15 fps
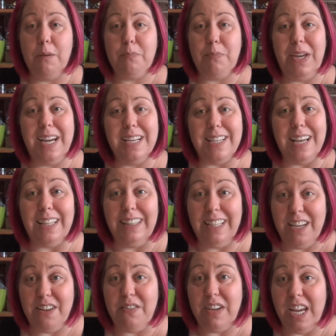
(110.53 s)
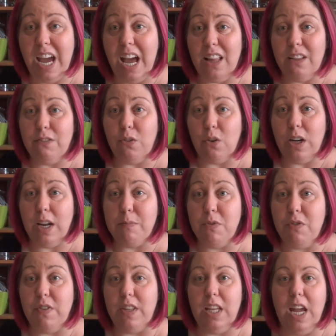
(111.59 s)
Because I live in California. I'm
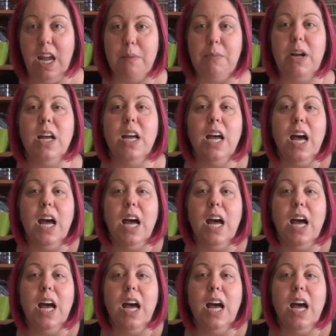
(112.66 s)
moving the camera.